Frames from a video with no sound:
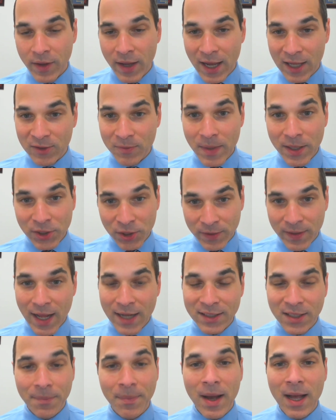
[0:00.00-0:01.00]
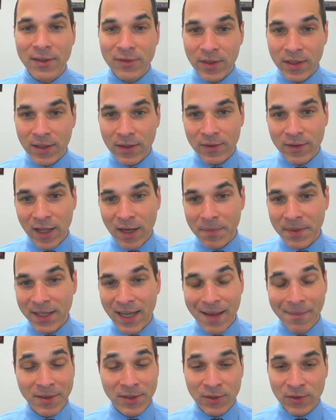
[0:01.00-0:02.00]
as mentioned, that deposit is going to be
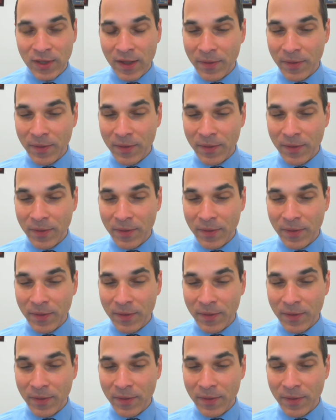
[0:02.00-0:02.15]
damages.